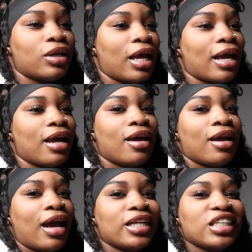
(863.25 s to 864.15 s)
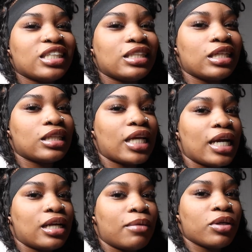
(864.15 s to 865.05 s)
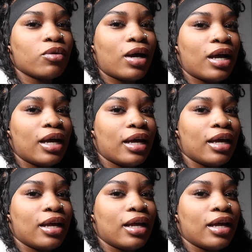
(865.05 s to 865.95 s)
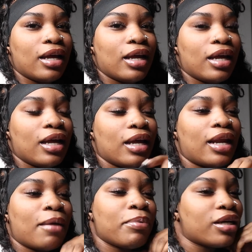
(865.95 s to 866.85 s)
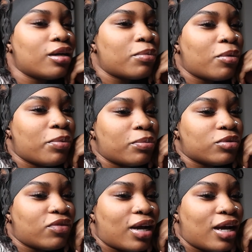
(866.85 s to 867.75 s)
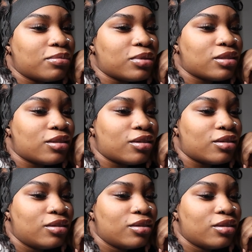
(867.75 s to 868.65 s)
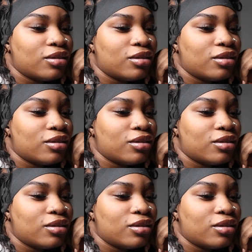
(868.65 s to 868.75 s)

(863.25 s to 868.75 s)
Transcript: Like I just sit there and I be quiet, and I pick up on people's vibes and stuff.